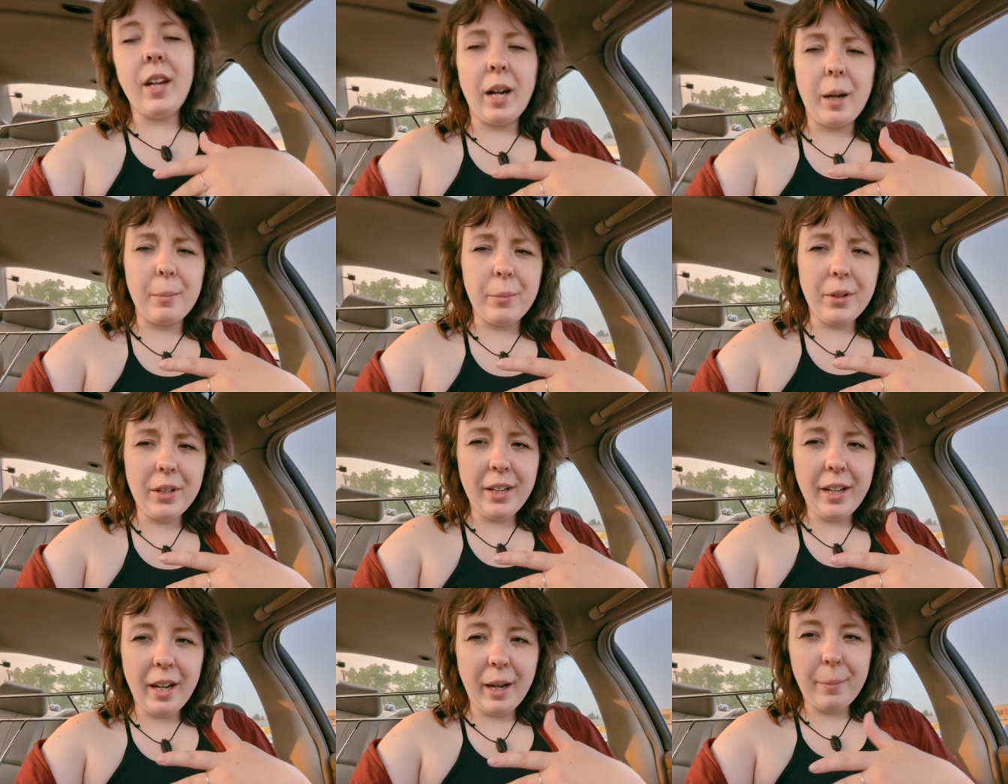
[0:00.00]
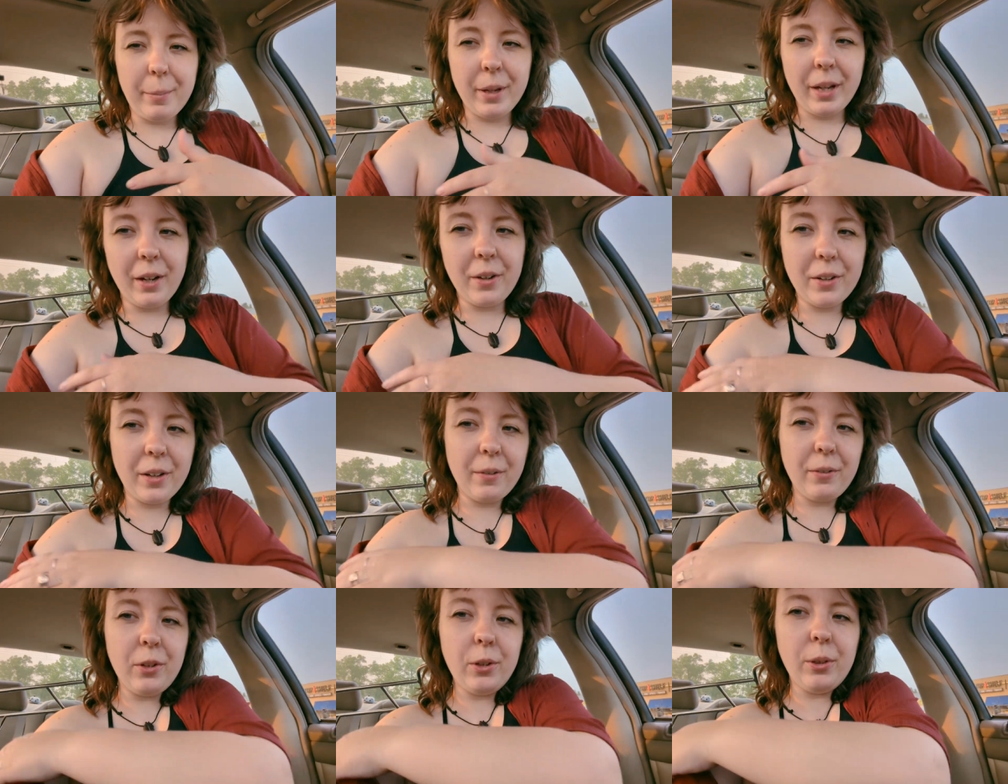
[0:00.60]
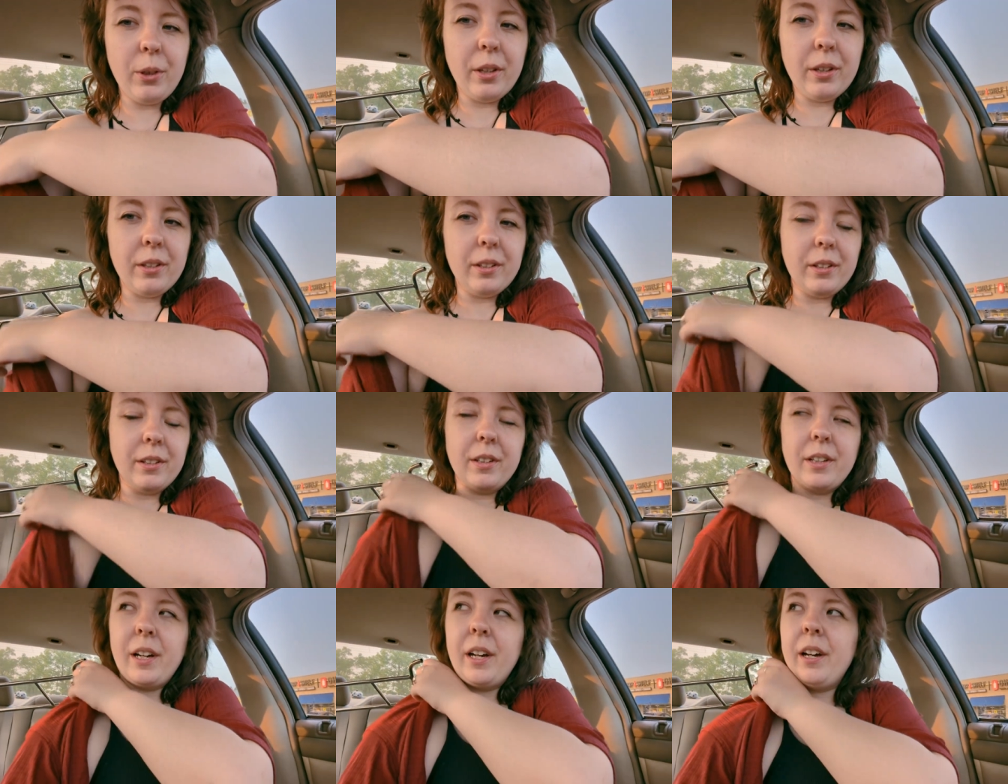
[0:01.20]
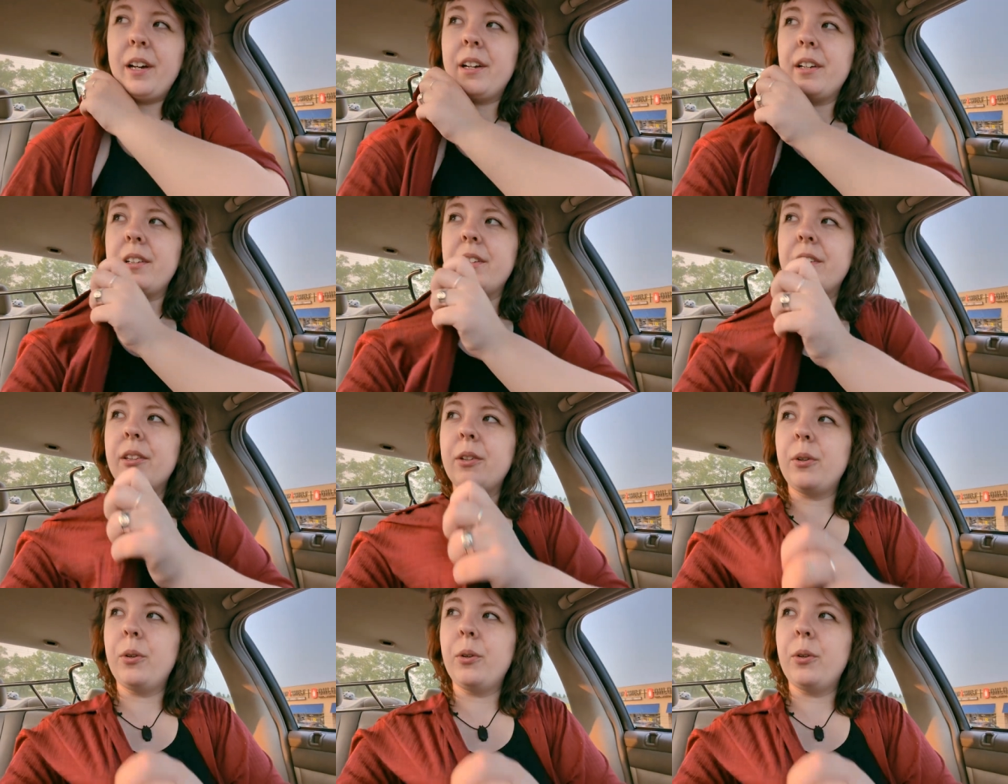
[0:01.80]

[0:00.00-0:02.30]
I'm pretty happy. I'll give you the